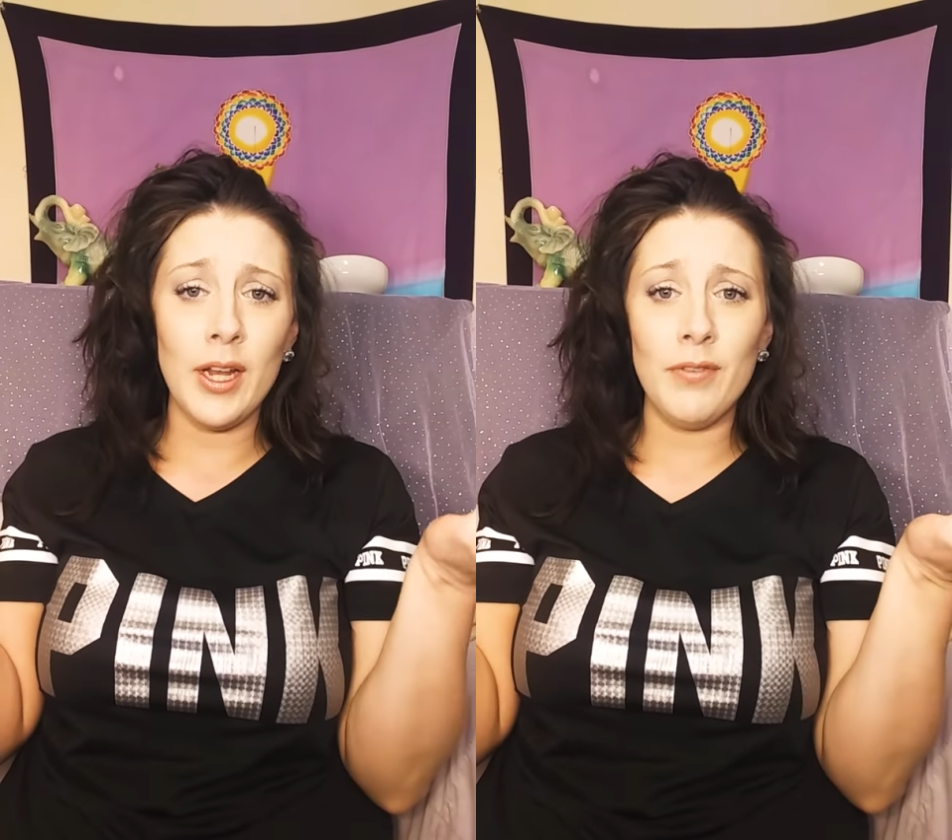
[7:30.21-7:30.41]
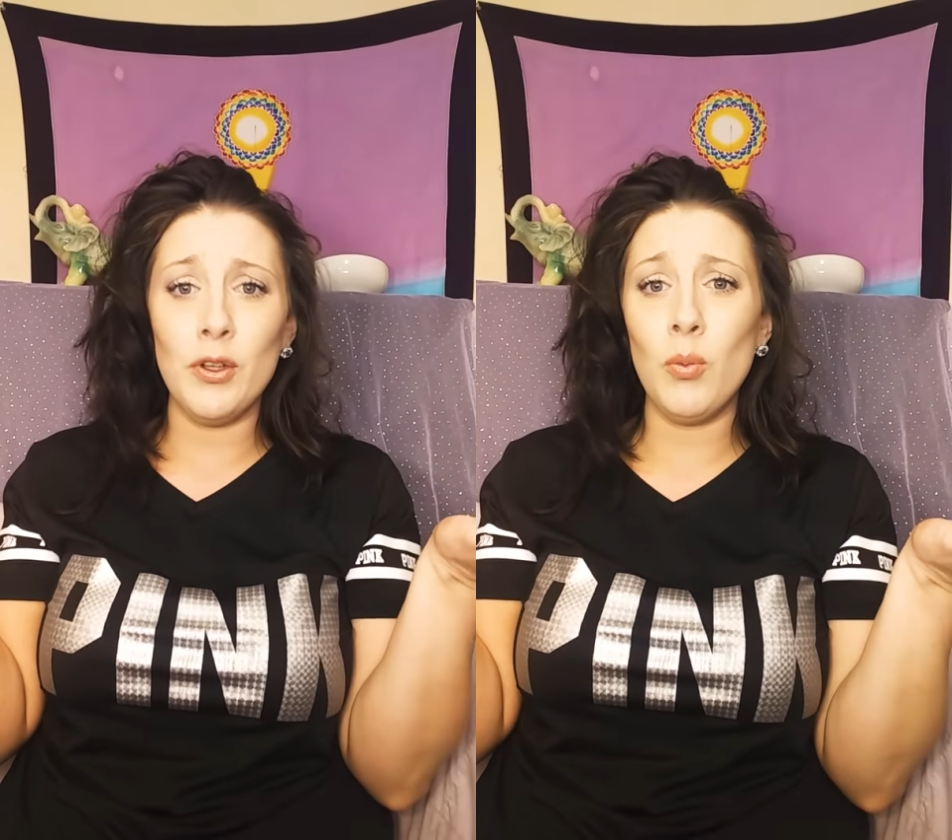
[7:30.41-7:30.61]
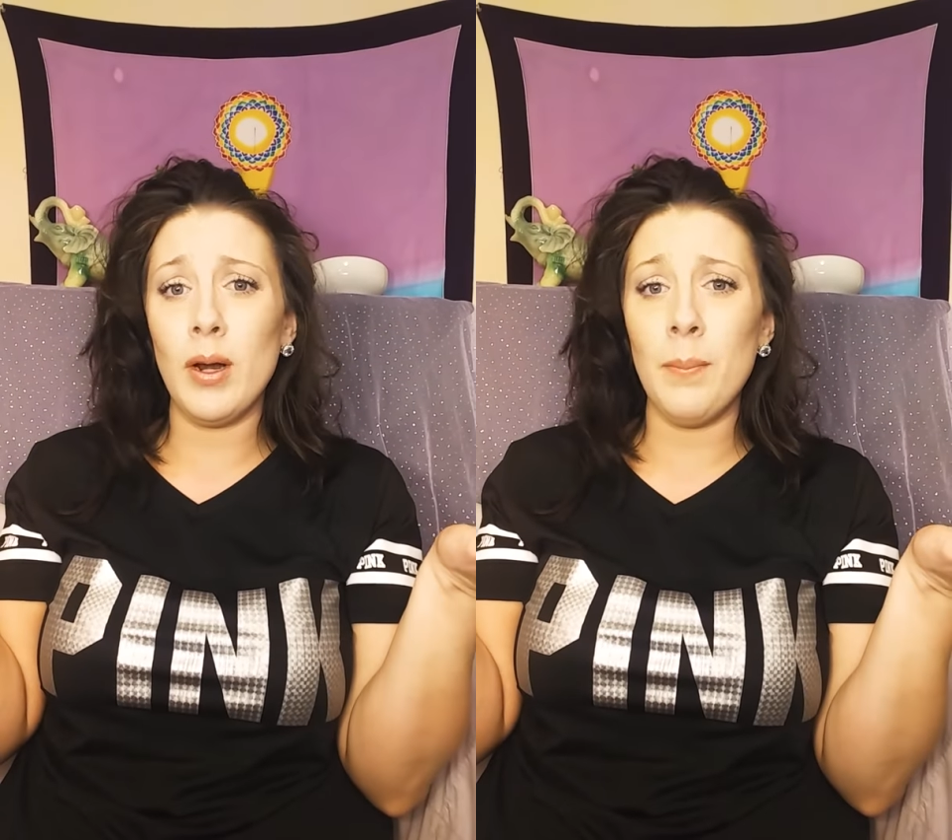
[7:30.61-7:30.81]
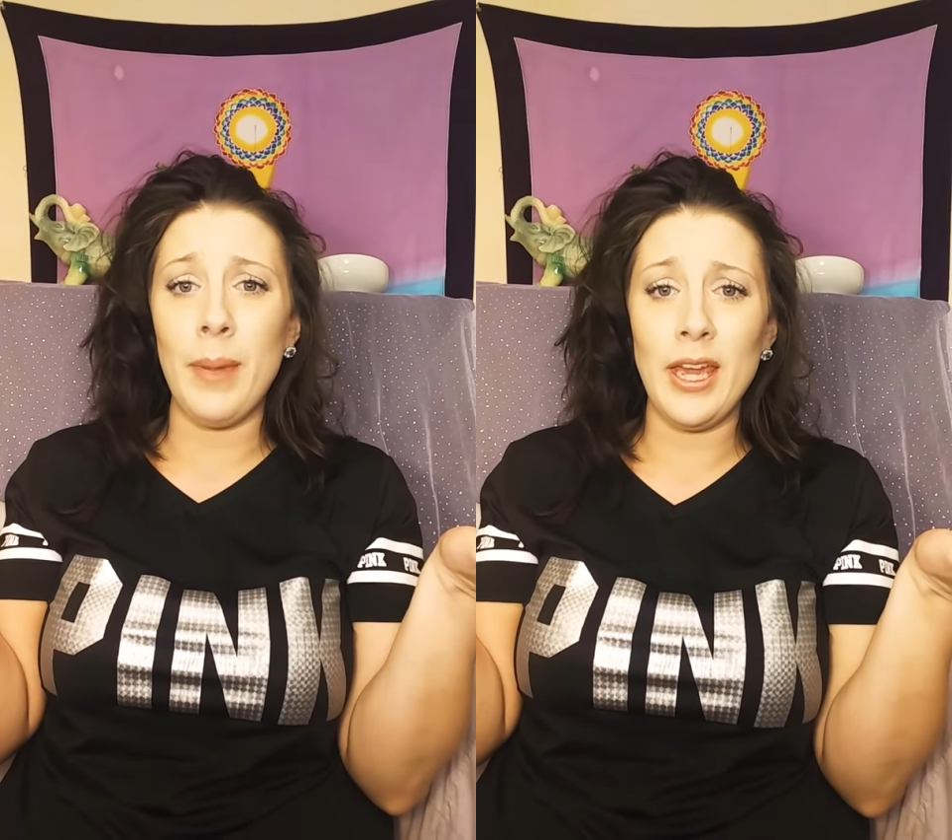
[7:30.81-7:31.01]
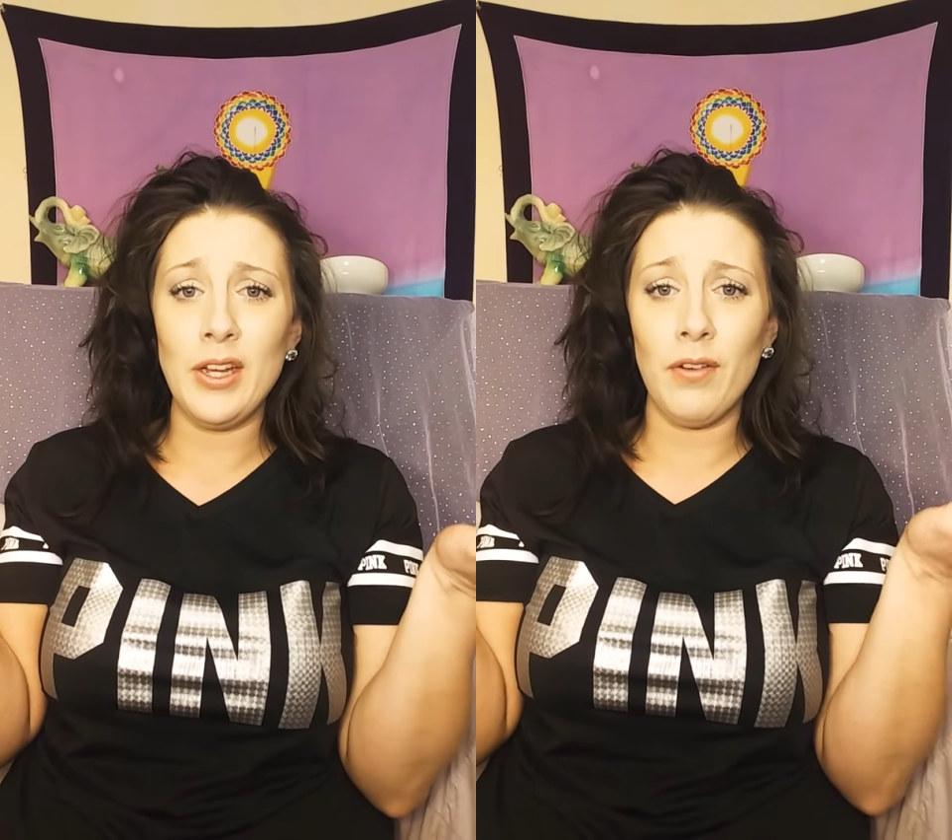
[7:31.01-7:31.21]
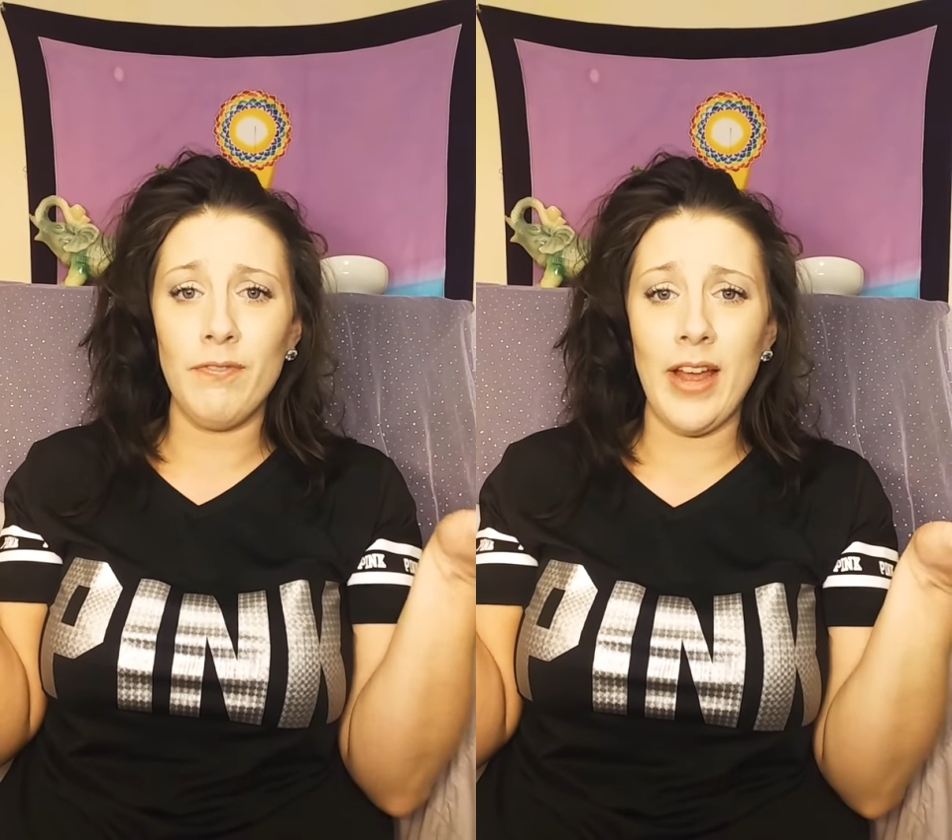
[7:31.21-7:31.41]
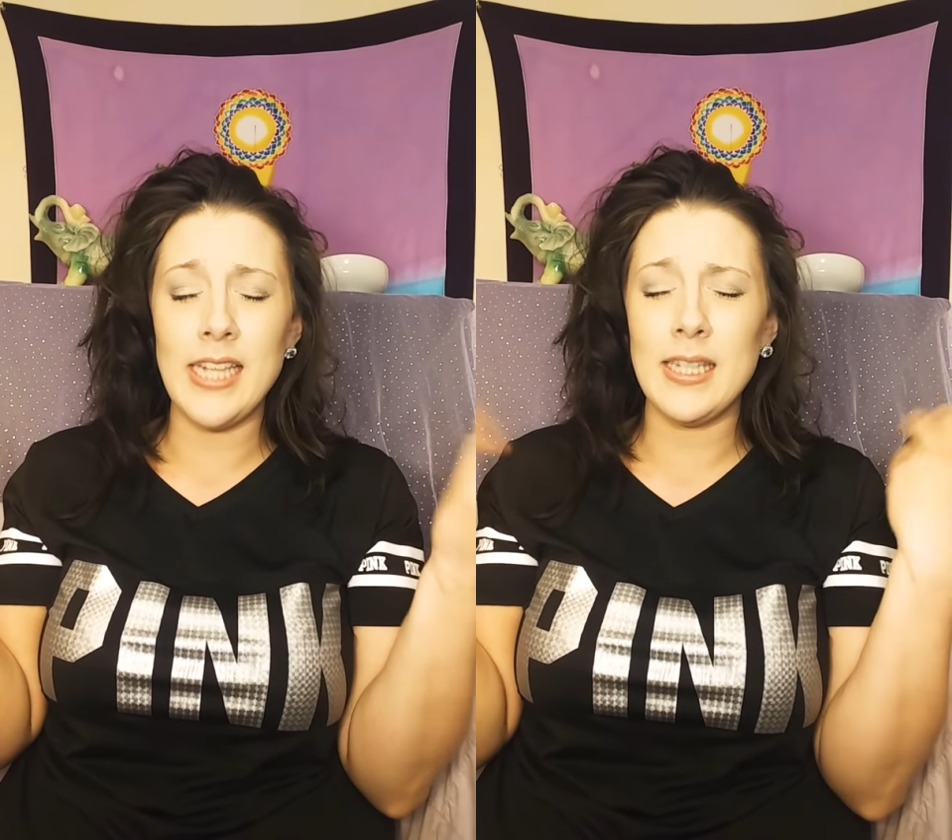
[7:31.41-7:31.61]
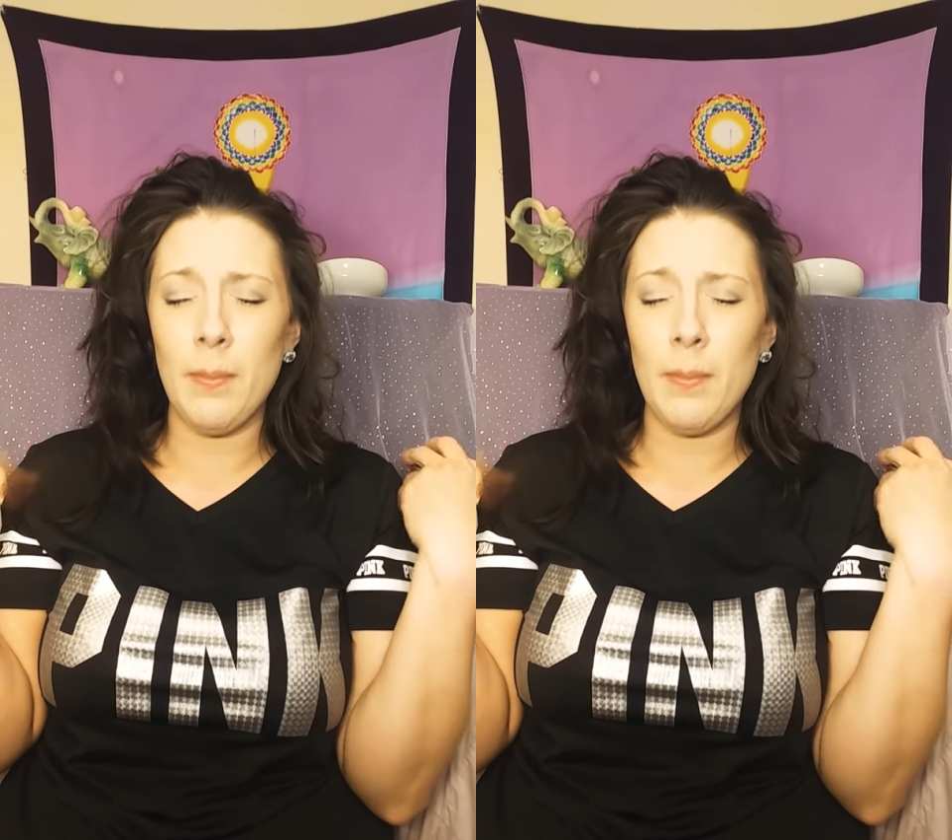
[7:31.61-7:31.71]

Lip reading: and if you want to bake your face,